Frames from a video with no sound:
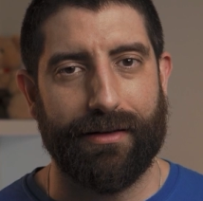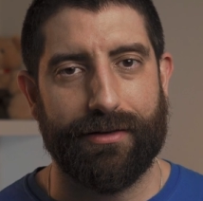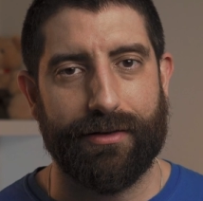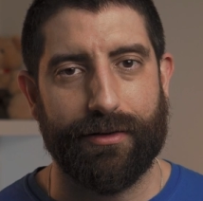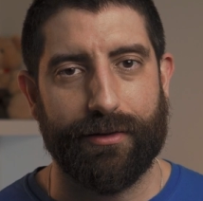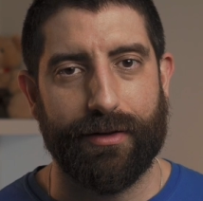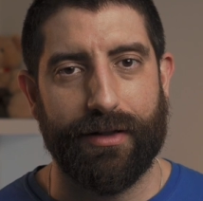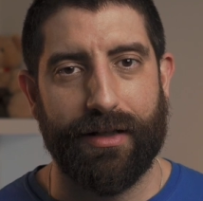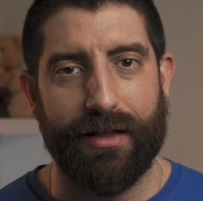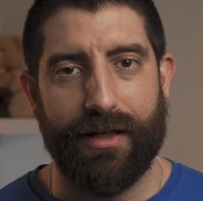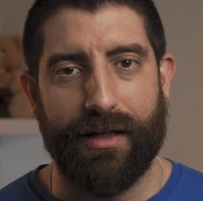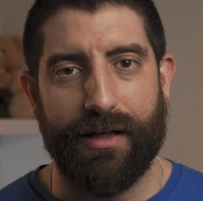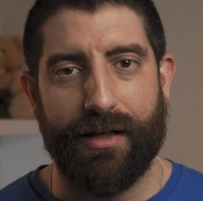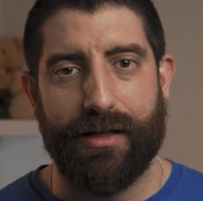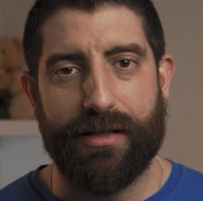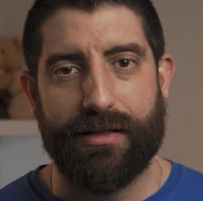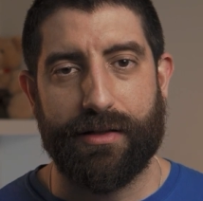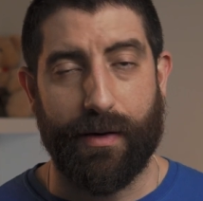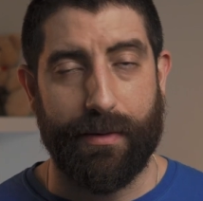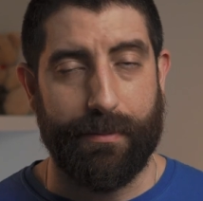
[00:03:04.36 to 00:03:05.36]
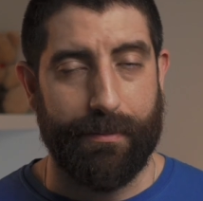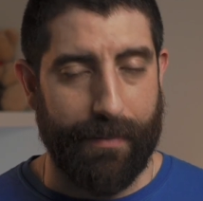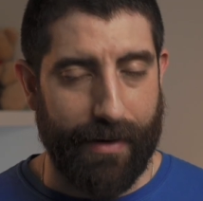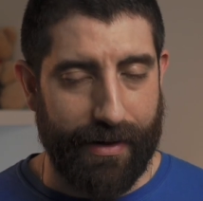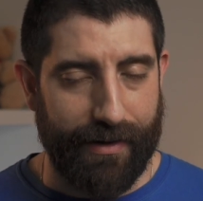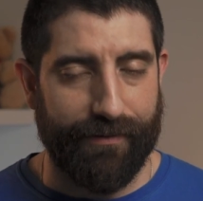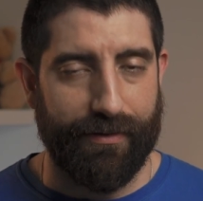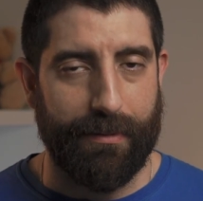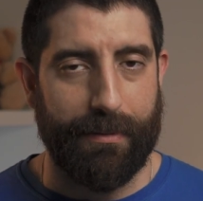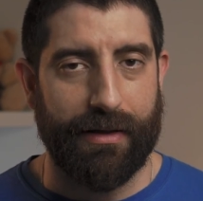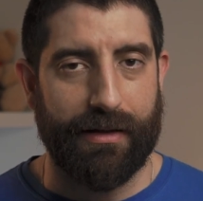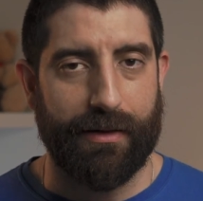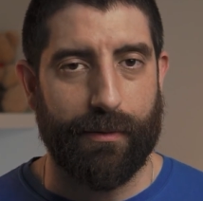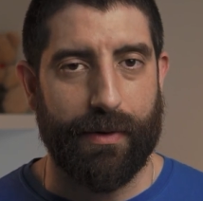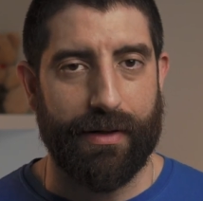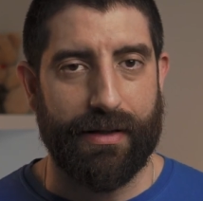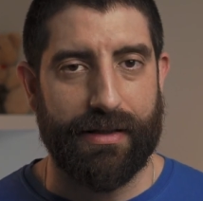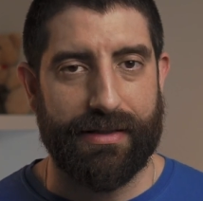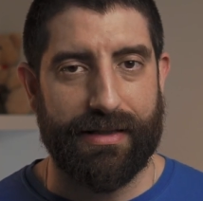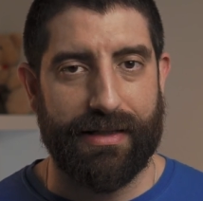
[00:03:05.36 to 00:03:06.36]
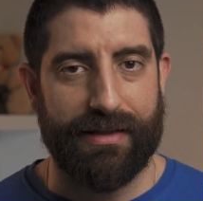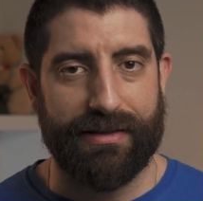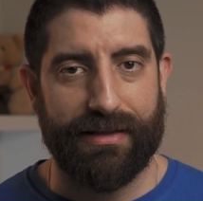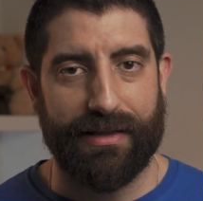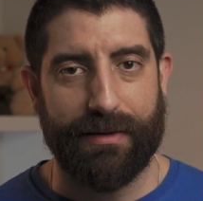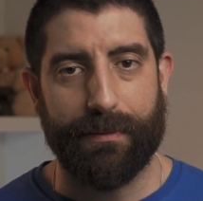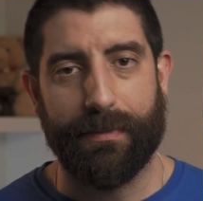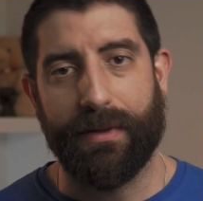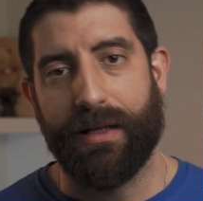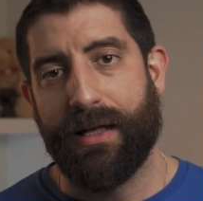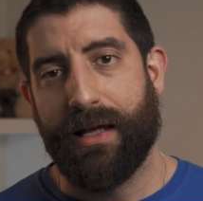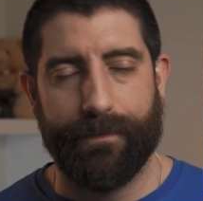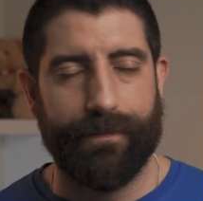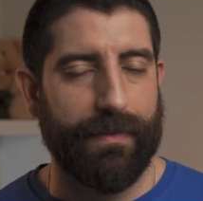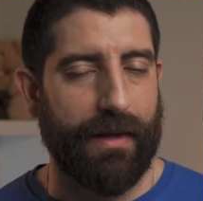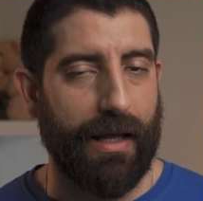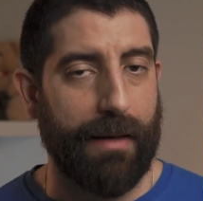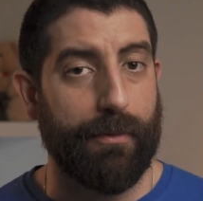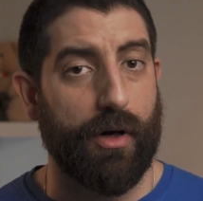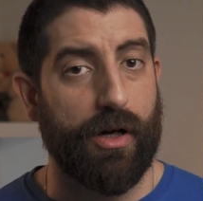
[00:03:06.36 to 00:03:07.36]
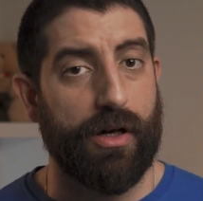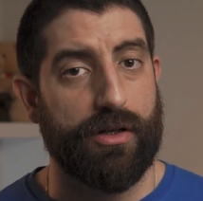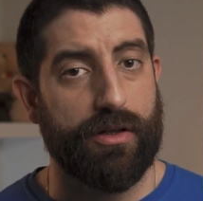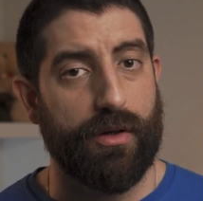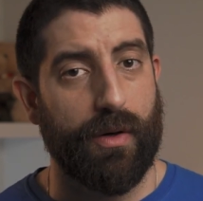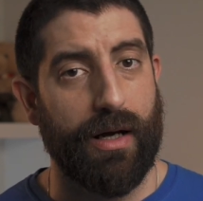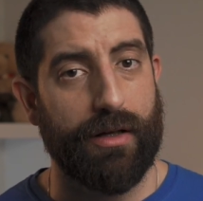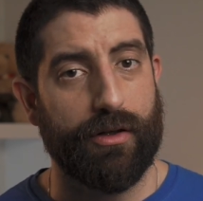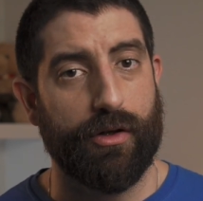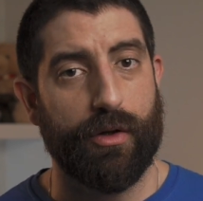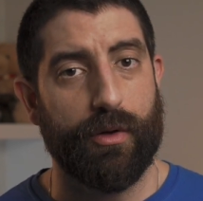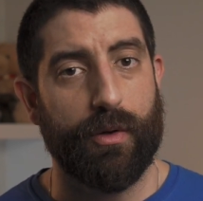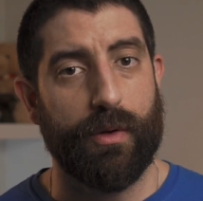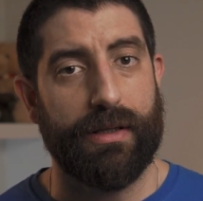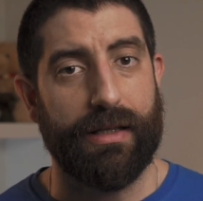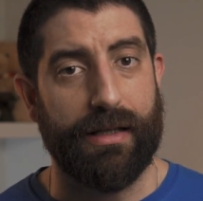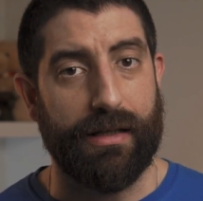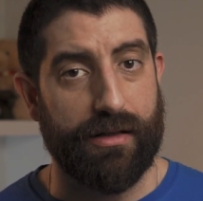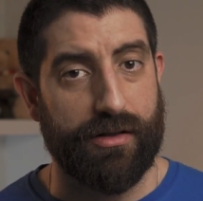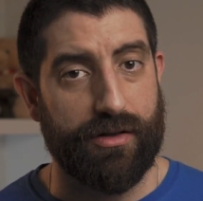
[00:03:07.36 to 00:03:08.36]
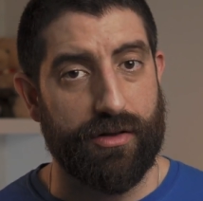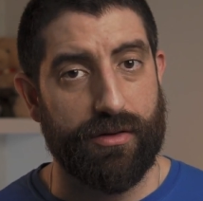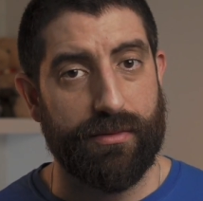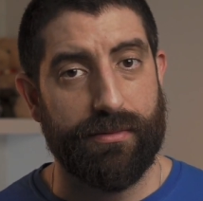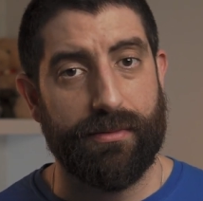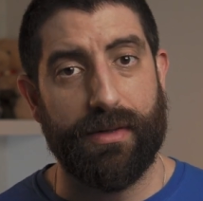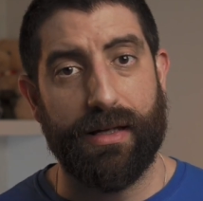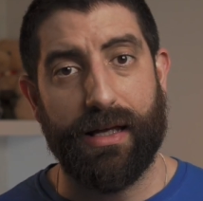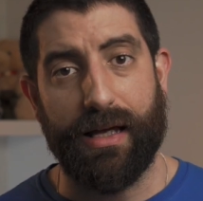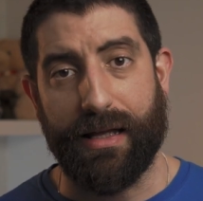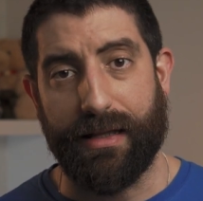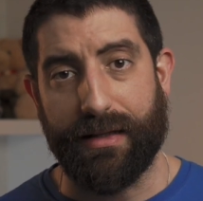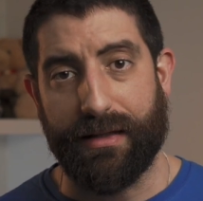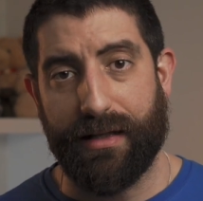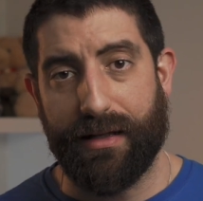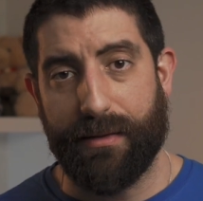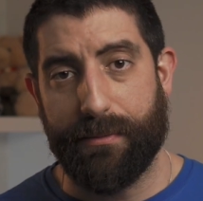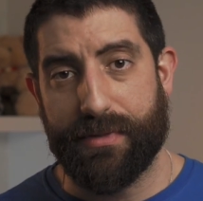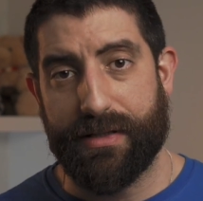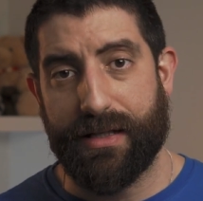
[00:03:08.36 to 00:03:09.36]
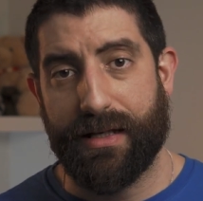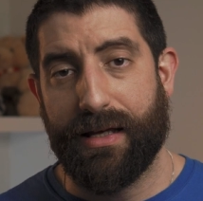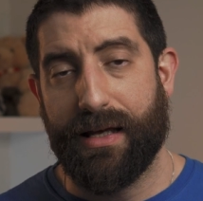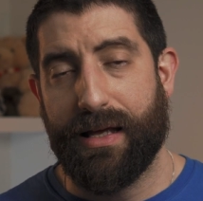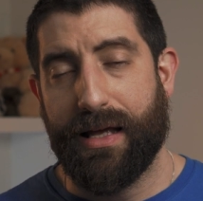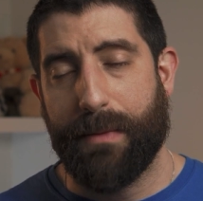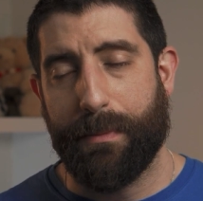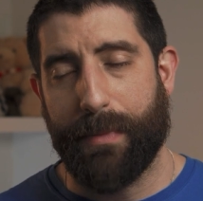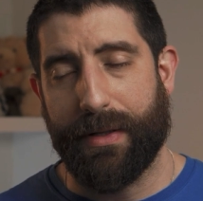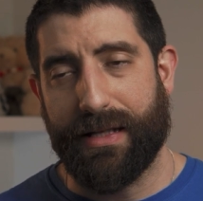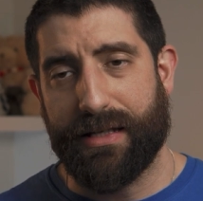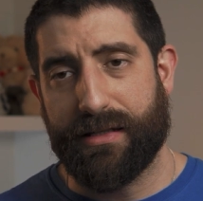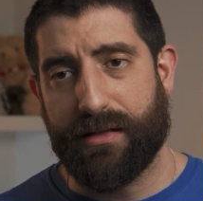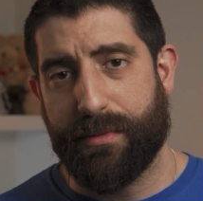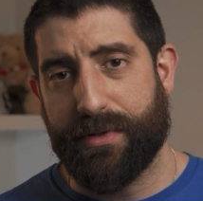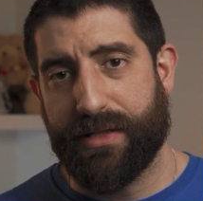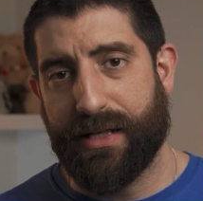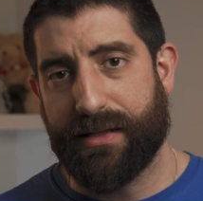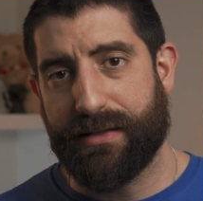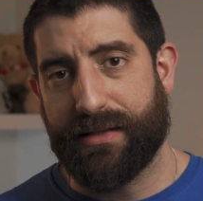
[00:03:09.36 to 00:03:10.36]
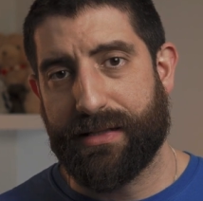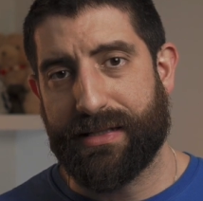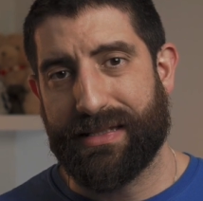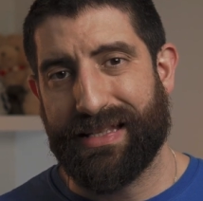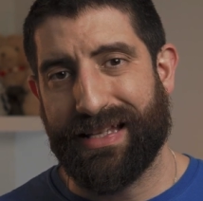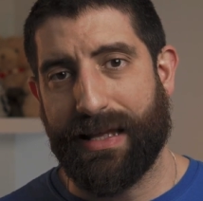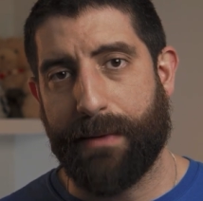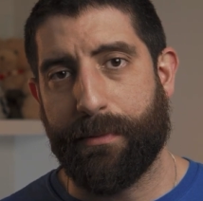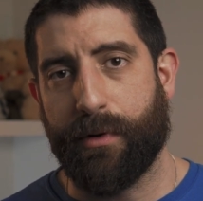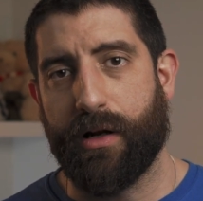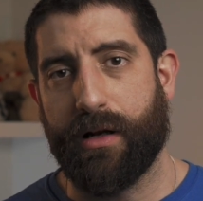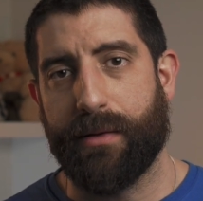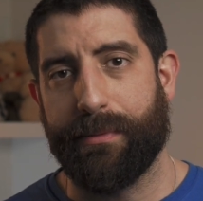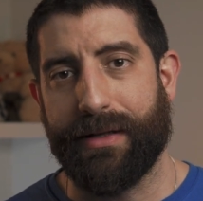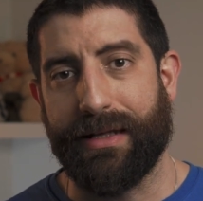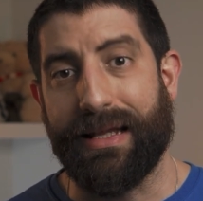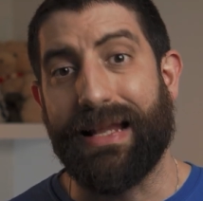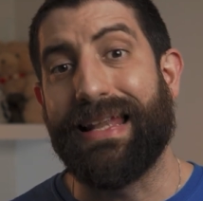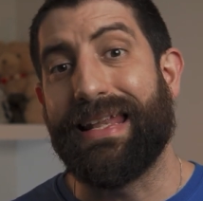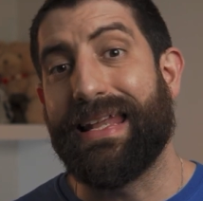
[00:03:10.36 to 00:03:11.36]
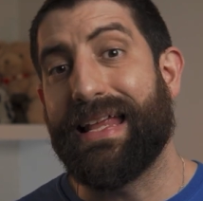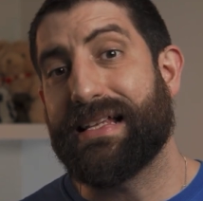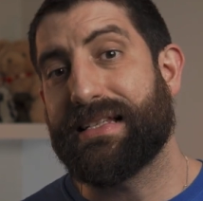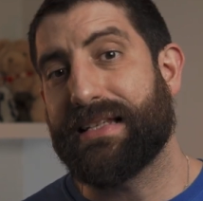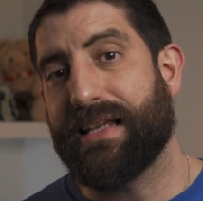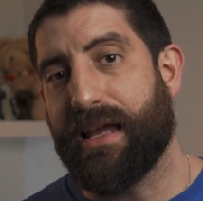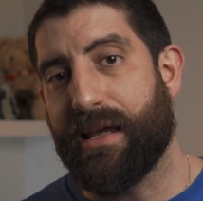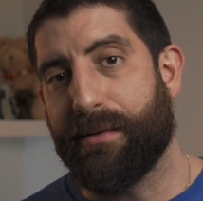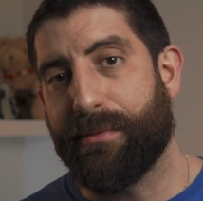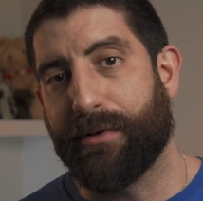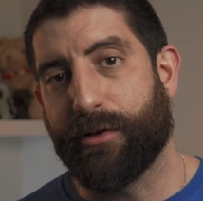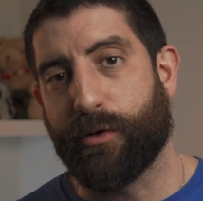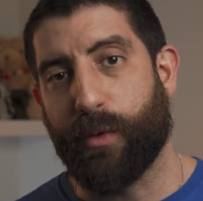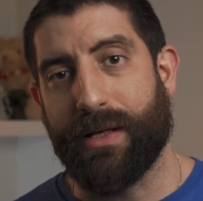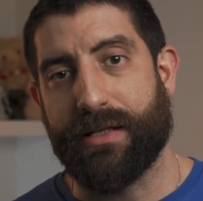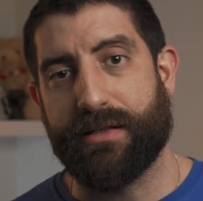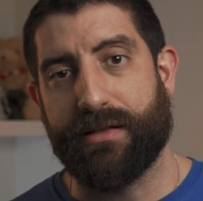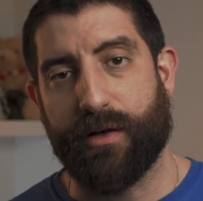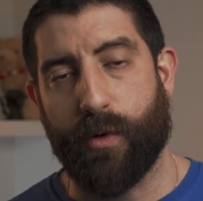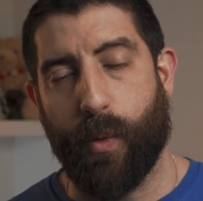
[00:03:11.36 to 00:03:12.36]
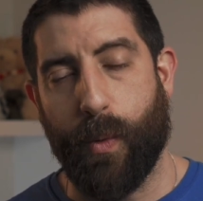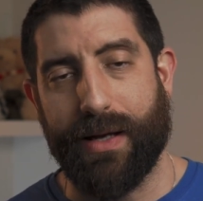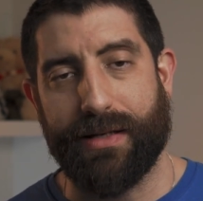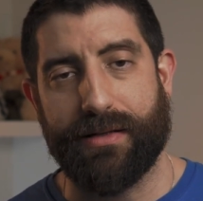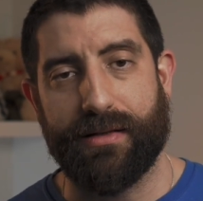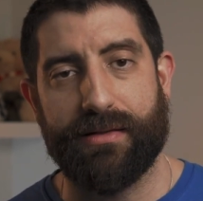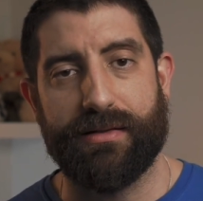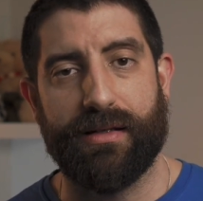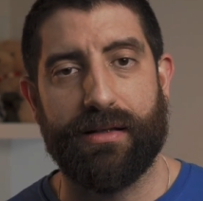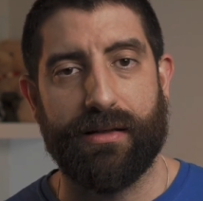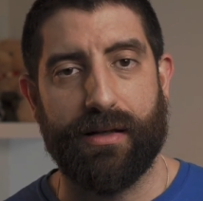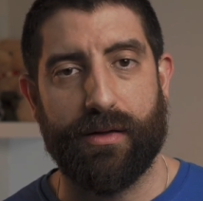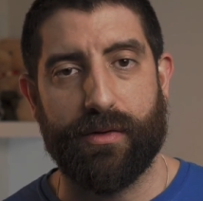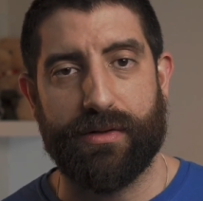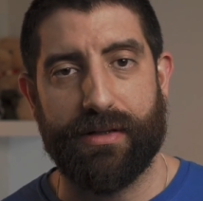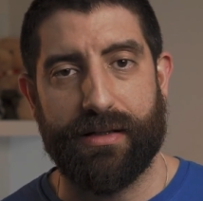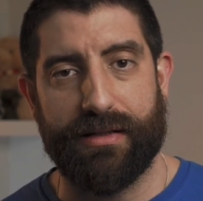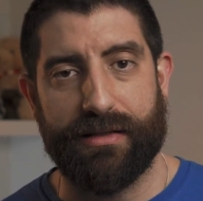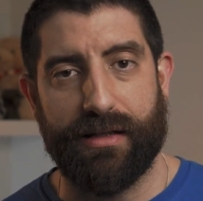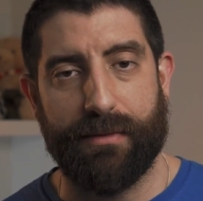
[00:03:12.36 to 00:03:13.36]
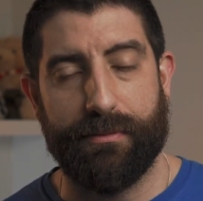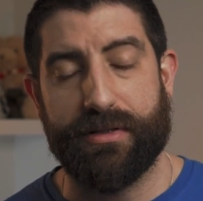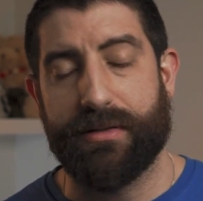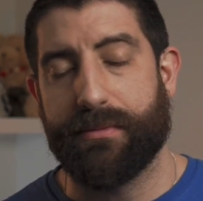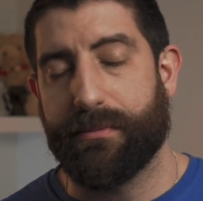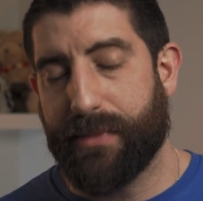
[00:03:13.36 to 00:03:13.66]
to, so I'm very familiar with the system I'm going to show how to do it in Zoom and Teams, but there's some chances that I'm going to be less able to answer questions in those systems.